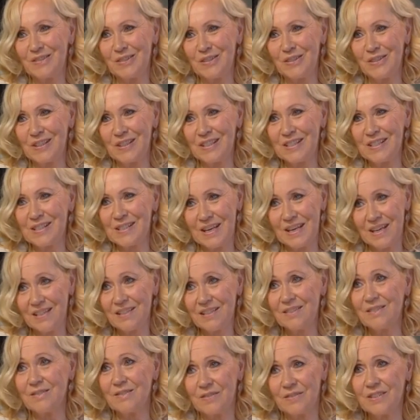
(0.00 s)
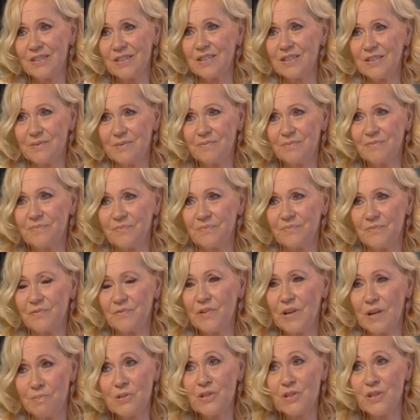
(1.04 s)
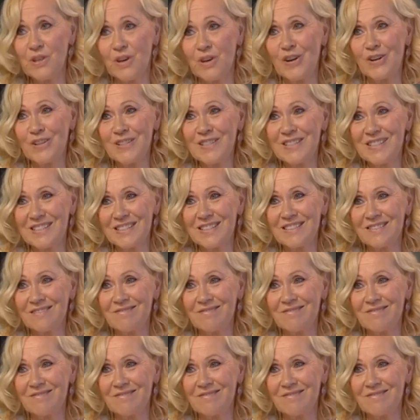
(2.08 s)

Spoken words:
these kind of film stars.